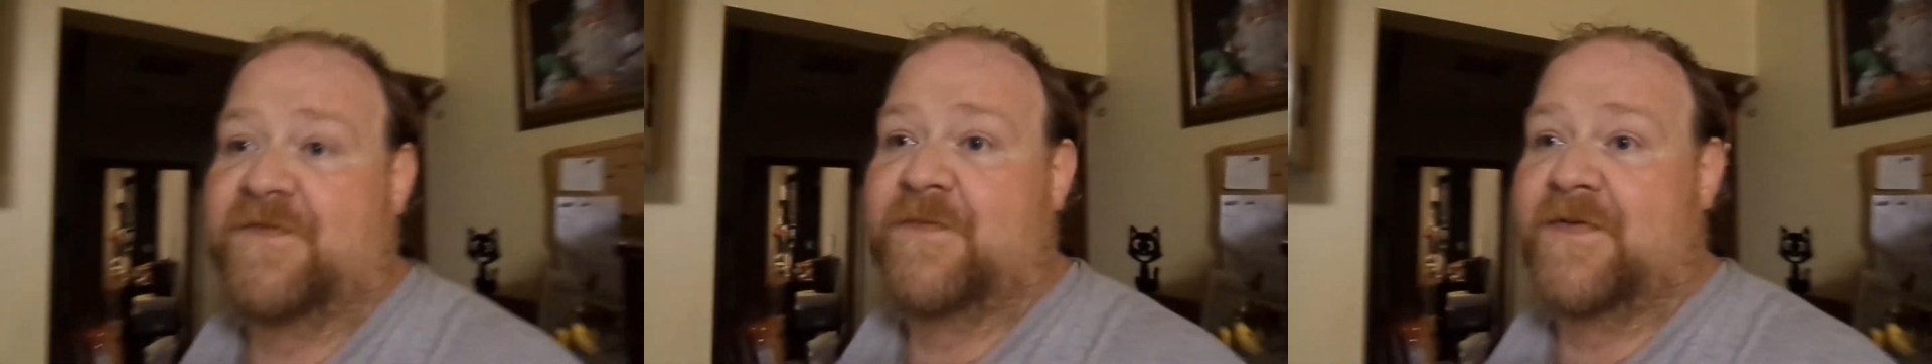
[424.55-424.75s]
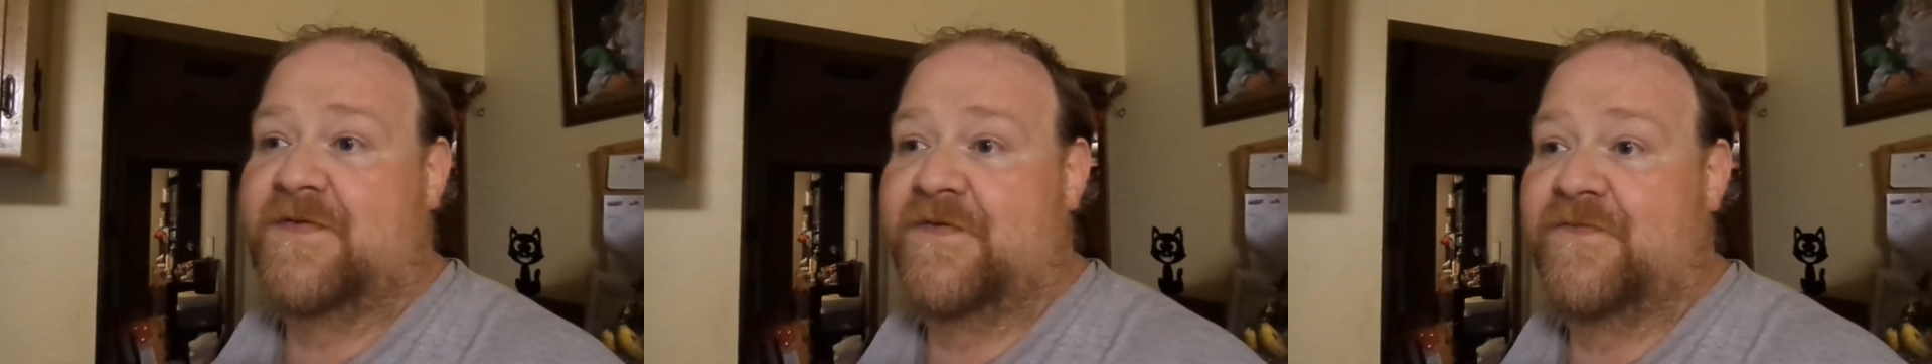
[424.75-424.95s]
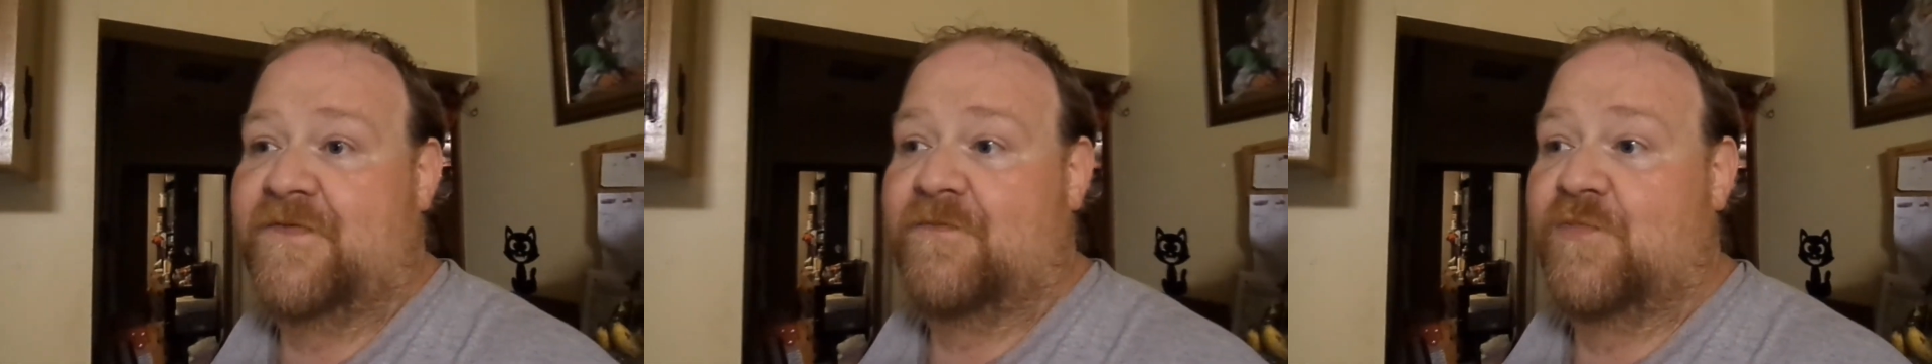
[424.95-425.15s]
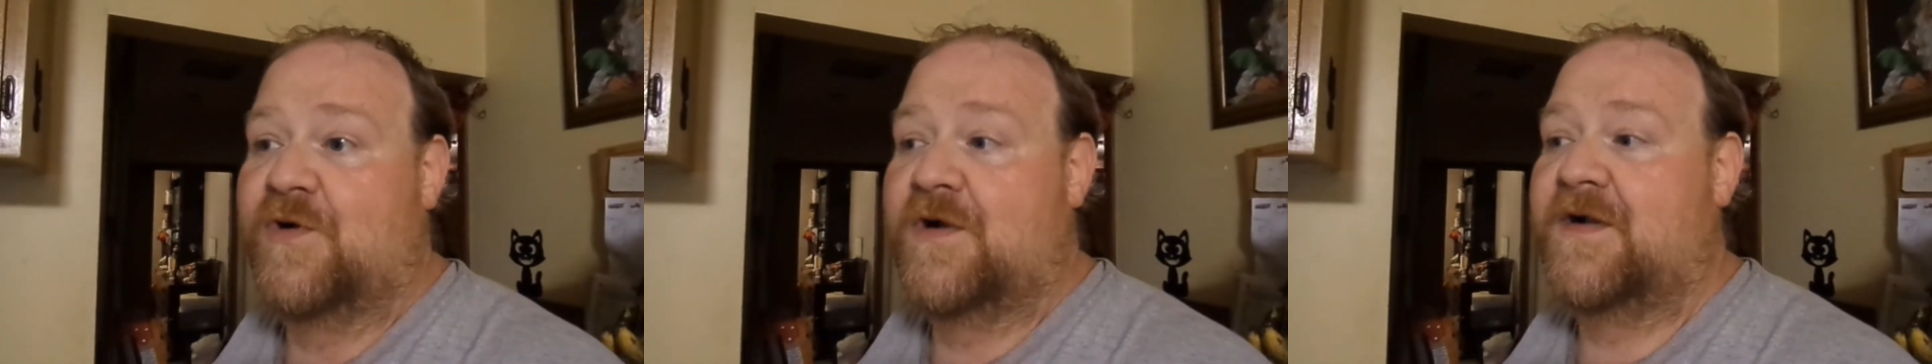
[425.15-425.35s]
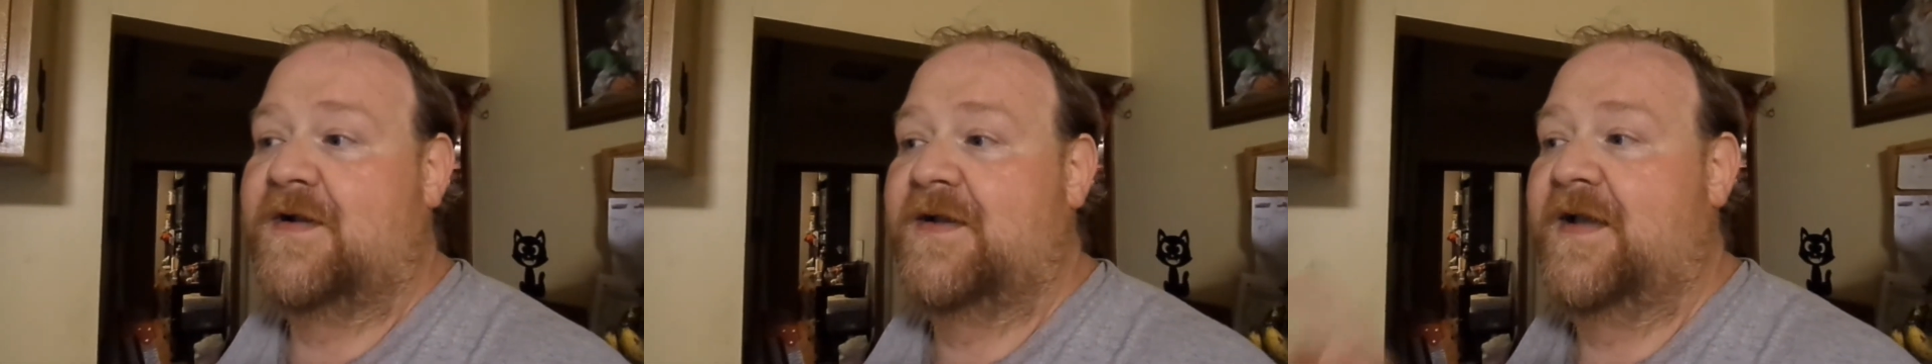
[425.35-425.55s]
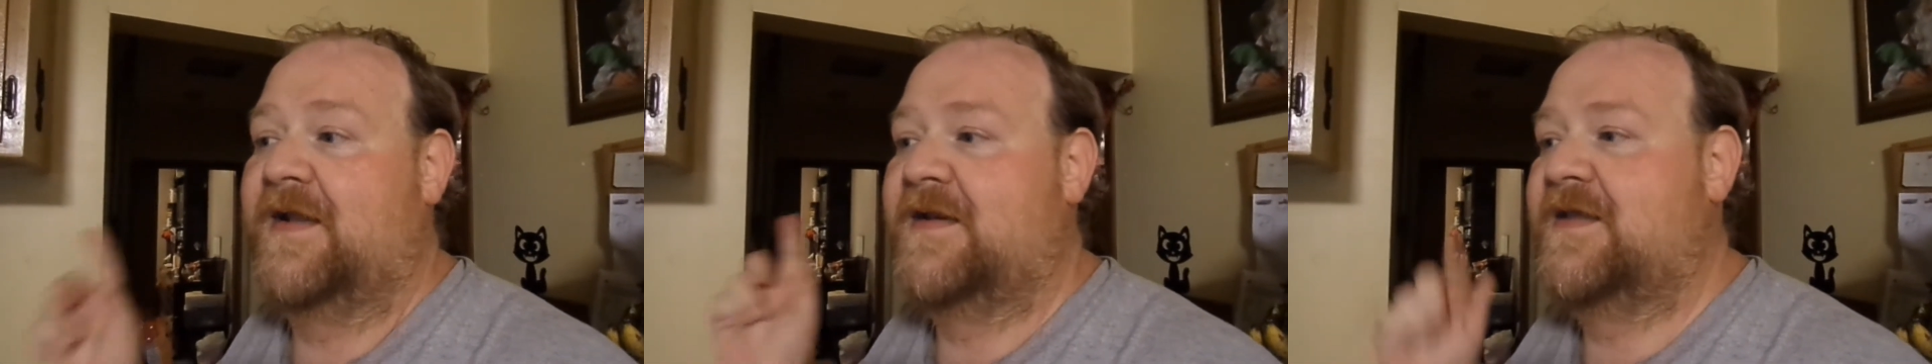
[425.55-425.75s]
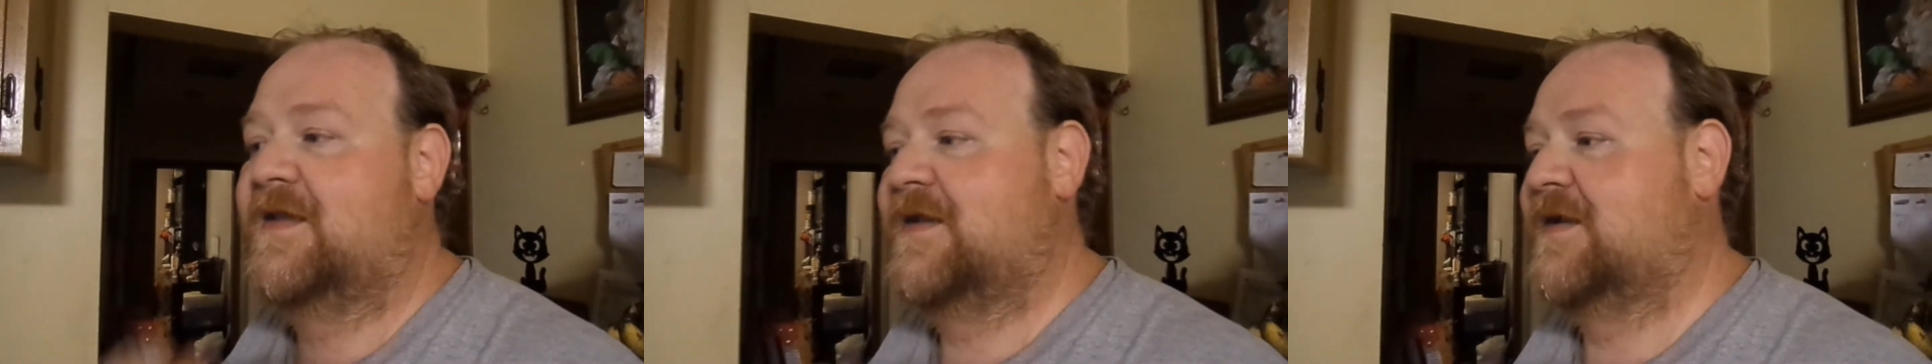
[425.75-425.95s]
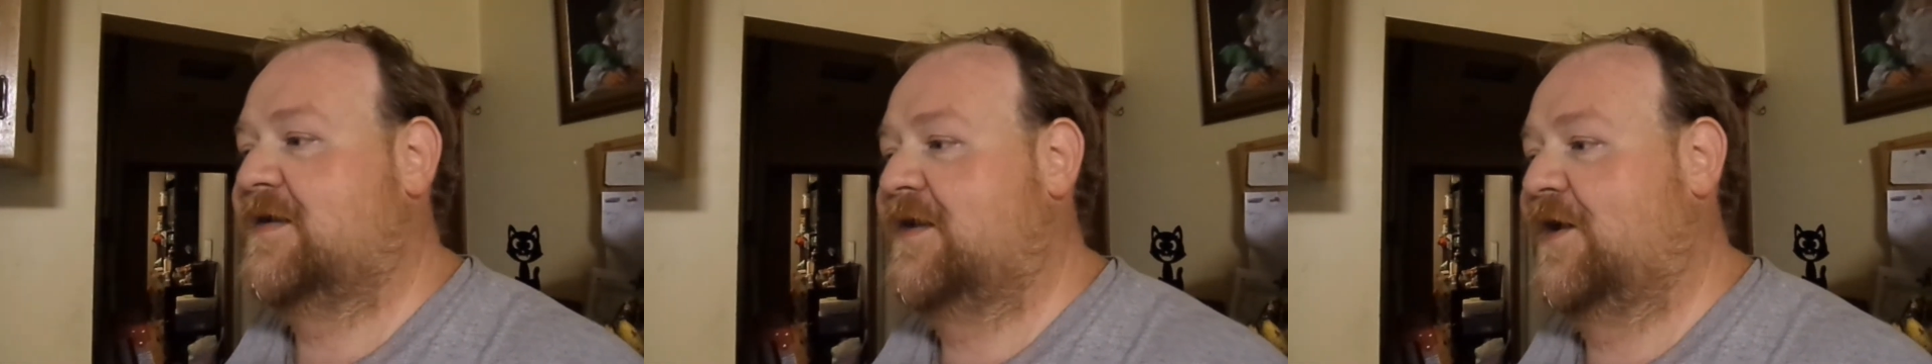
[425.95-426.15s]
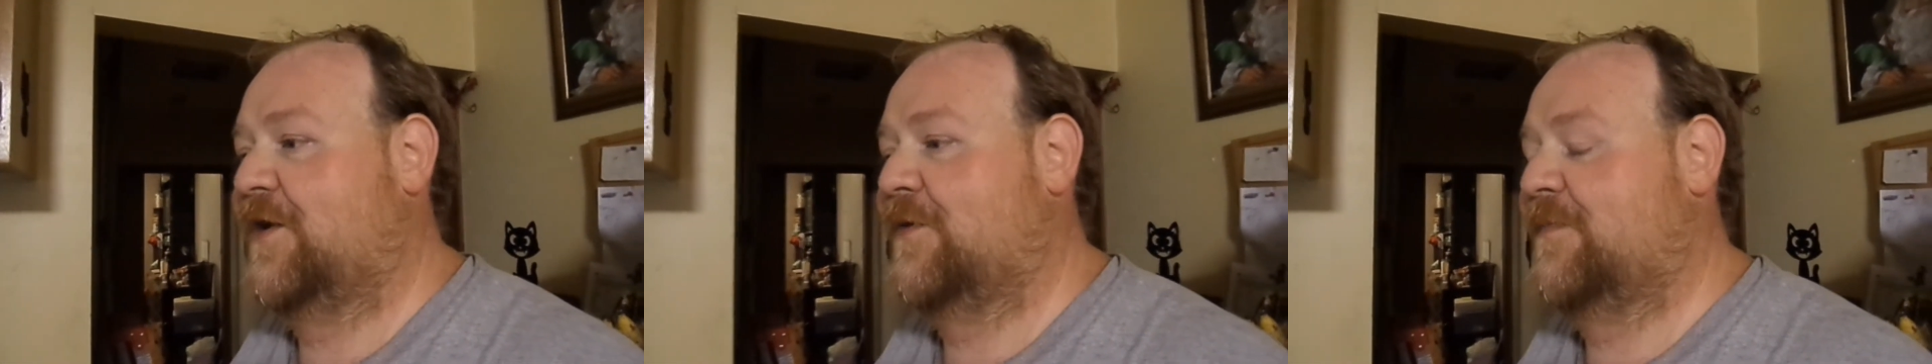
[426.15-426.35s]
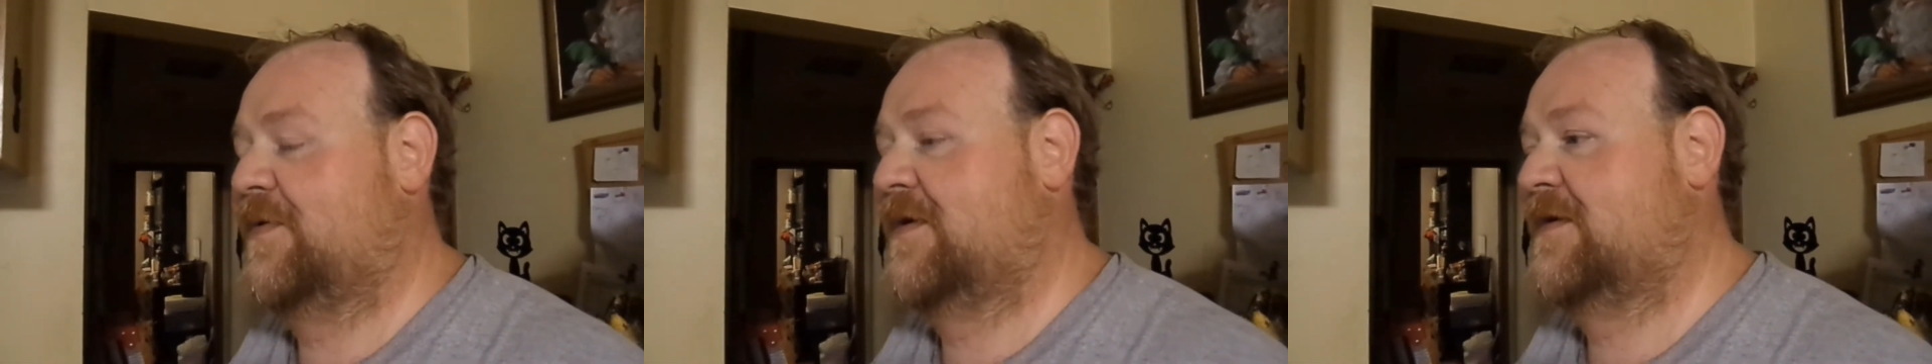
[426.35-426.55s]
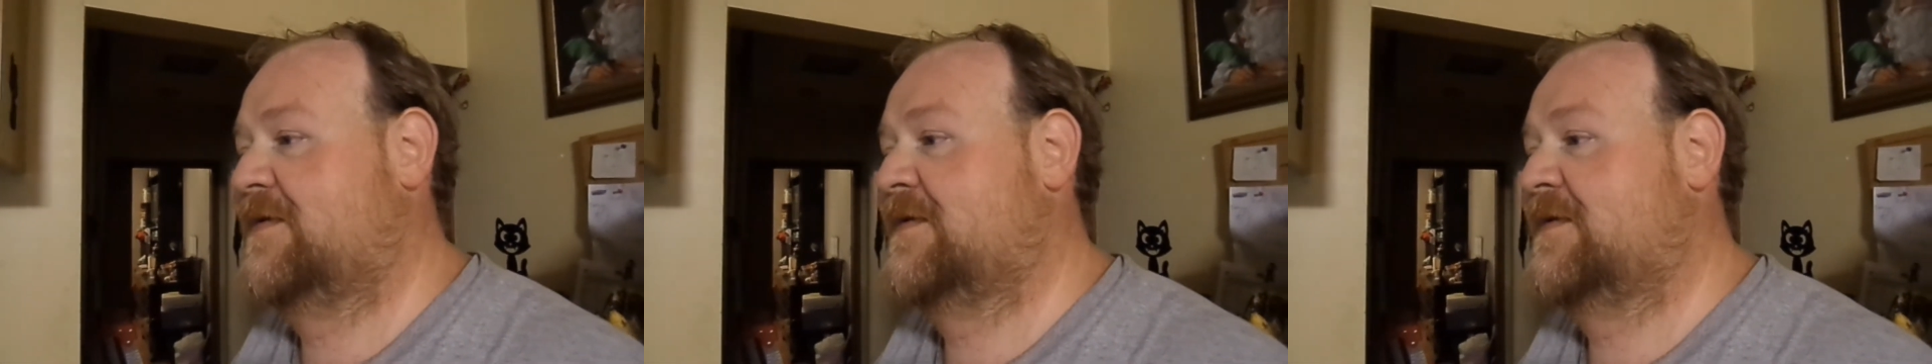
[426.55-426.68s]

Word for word: Spencer from work, and he can help